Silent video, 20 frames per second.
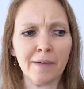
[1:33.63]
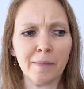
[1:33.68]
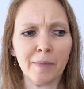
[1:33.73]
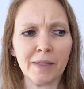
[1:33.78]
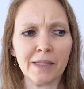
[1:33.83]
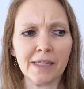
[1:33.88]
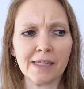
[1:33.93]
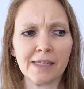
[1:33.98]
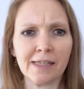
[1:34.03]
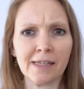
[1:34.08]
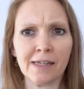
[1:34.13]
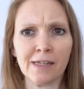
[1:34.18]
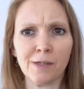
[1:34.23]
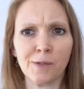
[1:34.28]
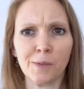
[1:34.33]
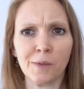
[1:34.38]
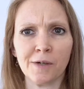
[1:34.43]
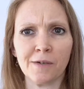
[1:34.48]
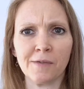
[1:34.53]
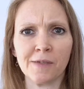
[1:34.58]

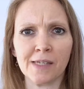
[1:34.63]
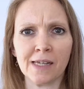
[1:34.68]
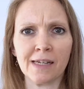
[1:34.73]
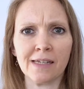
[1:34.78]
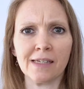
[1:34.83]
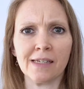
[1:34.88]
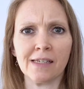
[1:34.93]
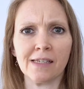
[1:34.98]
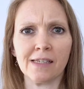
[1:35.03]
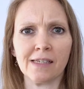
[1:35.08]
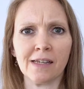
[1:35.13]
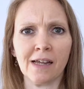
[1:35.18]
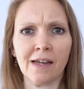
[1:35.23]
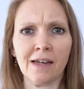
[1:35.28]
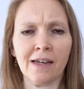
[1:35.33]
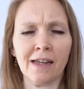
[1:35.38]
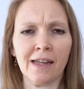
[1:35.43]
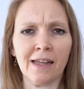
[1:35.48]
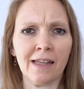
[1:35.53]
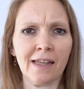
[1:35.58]
Polixenes would have sent his
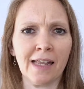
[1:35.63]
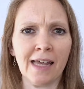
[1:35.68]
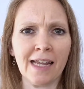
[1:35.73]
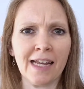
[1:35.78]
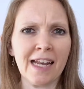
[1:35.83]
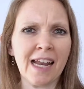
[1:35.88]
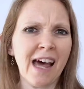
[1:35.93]
son and like